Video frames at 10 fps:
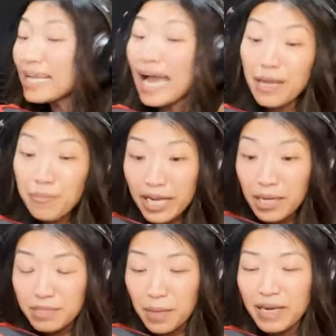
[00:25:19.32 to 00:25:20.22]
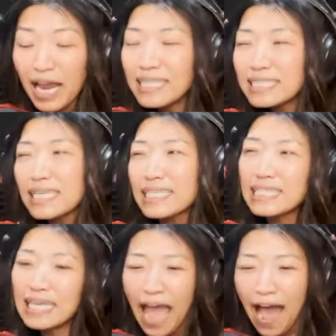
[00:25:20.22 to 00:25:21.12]
had makeup done, but I just like
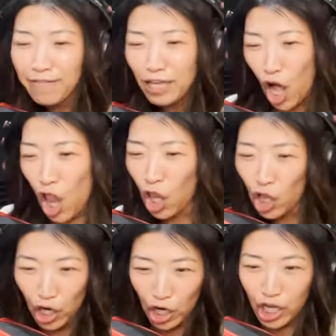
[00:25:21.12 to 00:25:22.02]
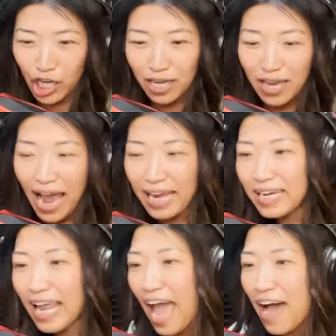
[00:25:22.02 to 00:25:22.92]
didn't have like a look. I
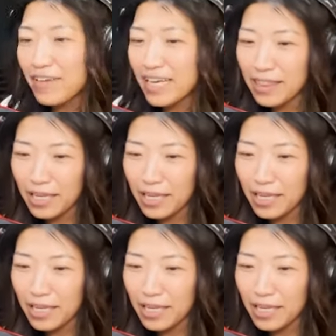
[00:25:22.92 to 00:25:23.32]
didn't have anything